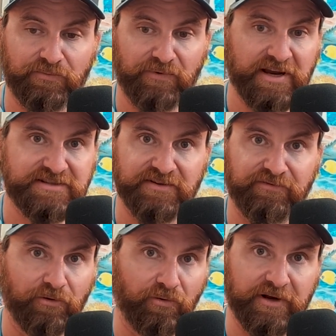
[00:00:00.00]
raise the
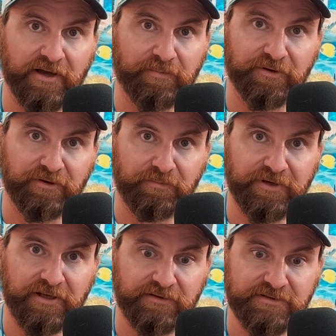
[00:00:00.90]
flooring up a little
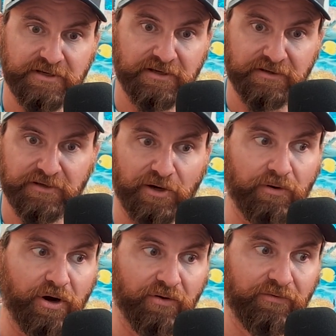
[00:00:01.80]
bit to
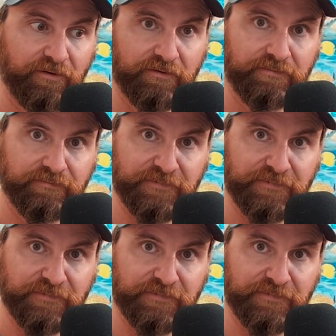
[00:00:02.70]
go over,